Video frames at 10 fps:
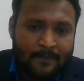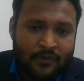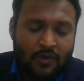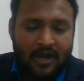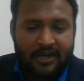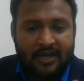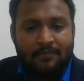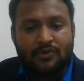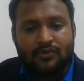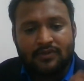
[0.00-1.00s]
So
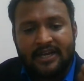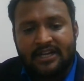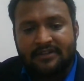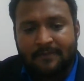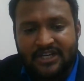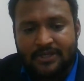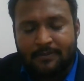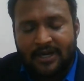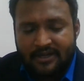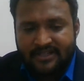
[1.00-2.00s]
attempt to suicide is
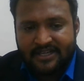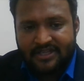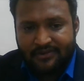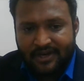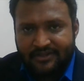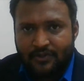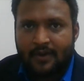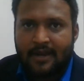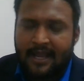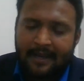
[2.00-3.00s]
punishable under section
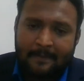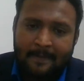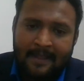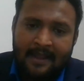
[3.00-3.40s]
309